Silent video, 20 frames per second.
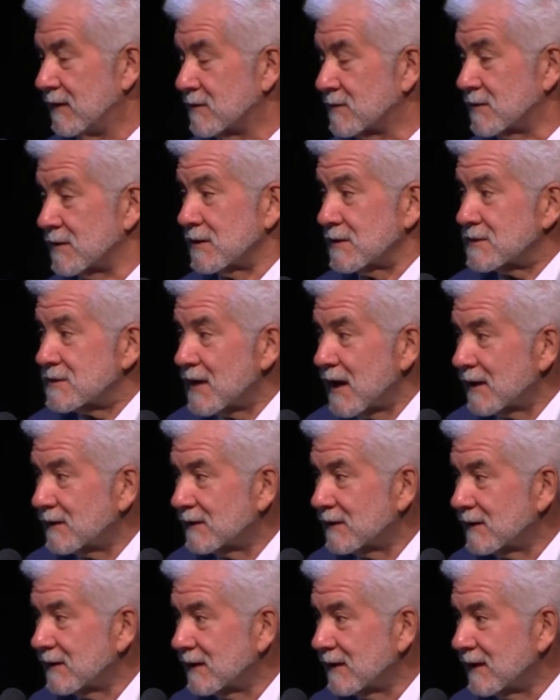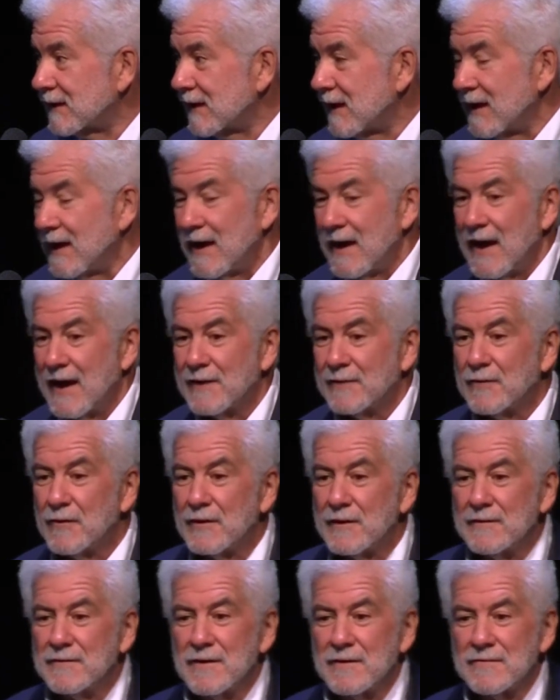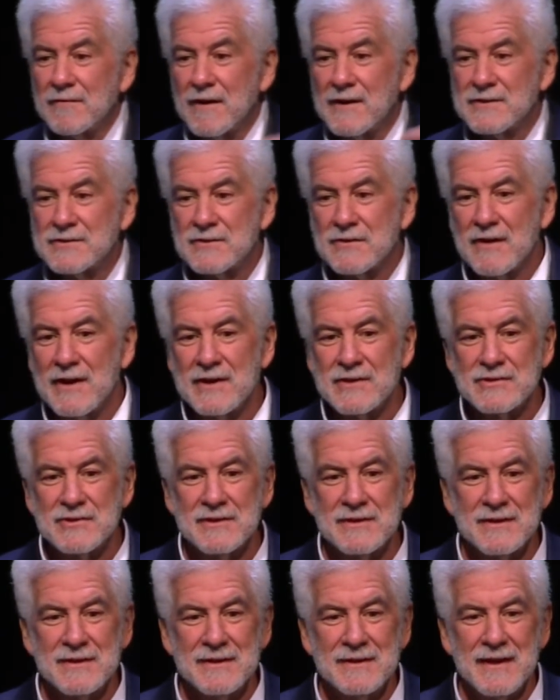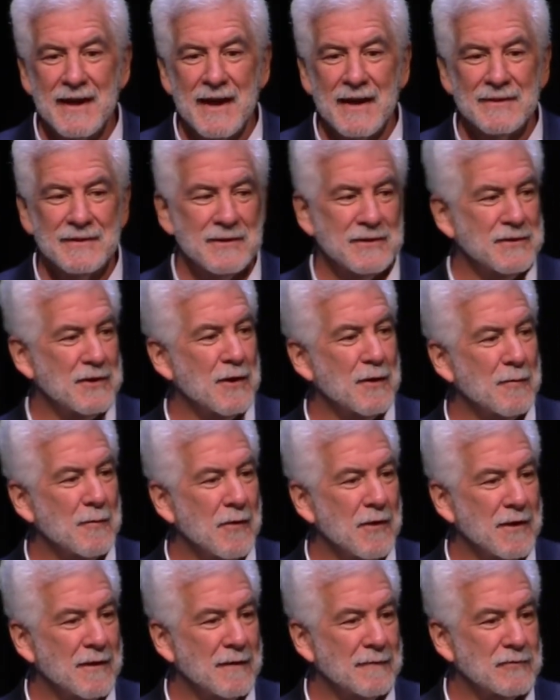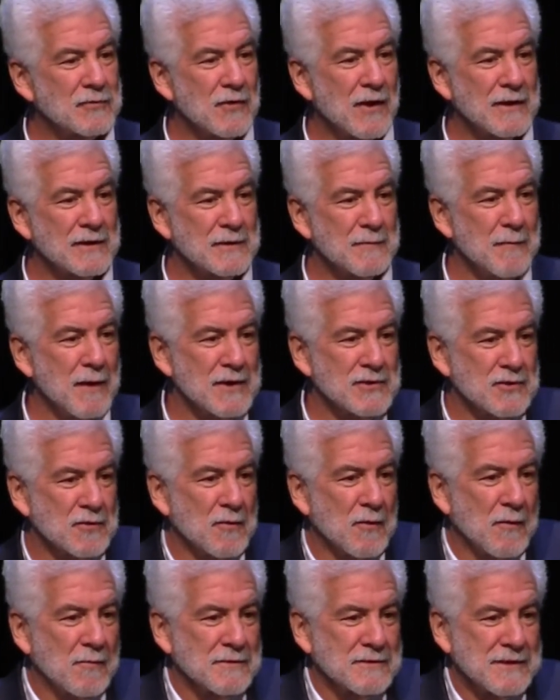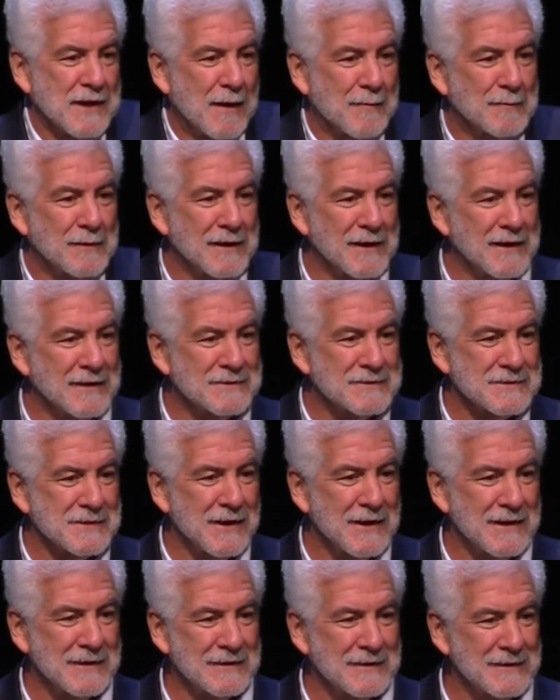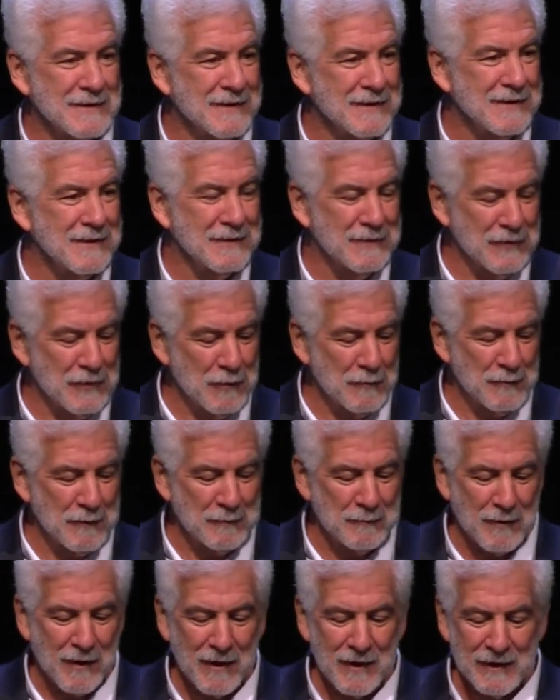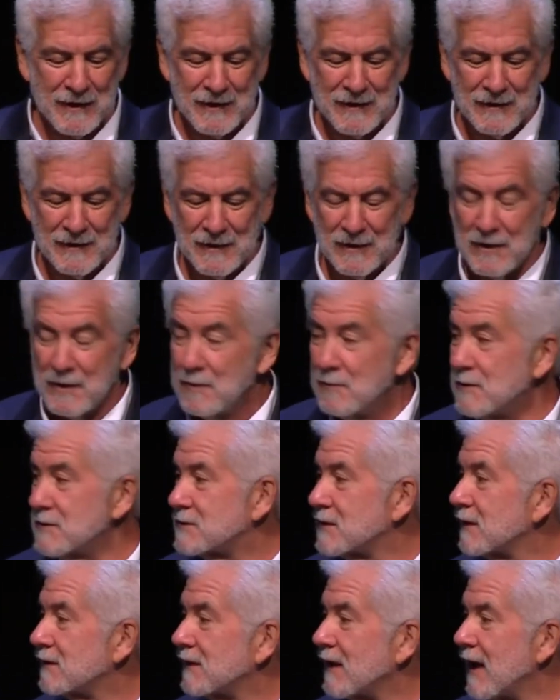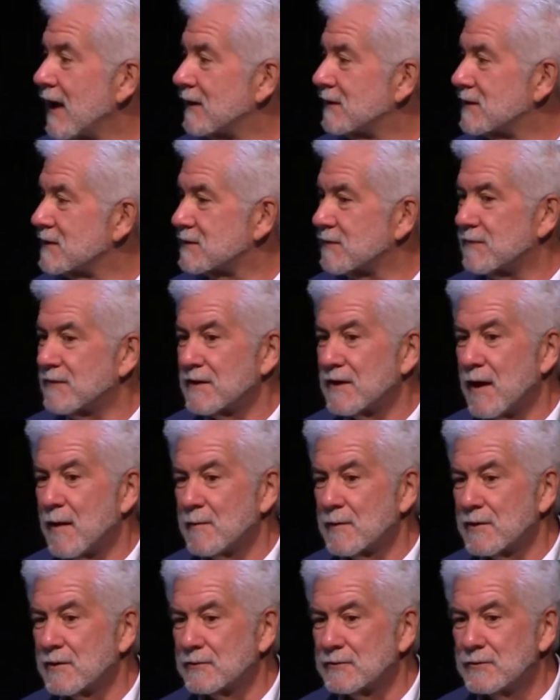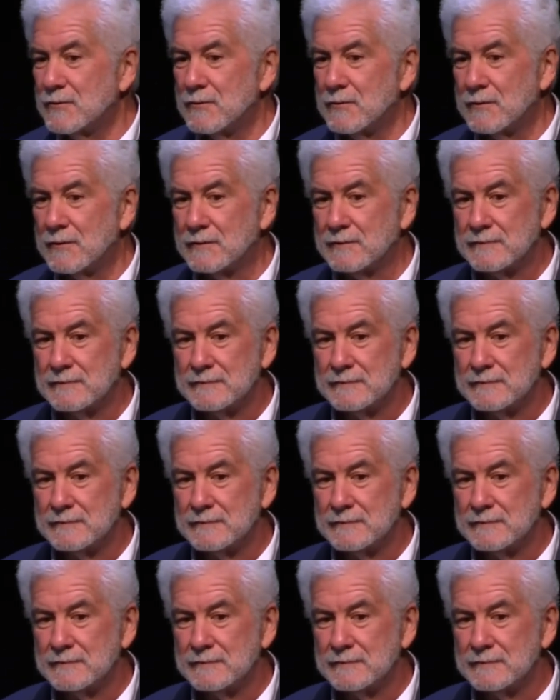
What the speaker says: So suddenly, out of all of the frustration and the turmoil of trying to measure what was happening inside the human body, we suddenly had this phenomenal tool.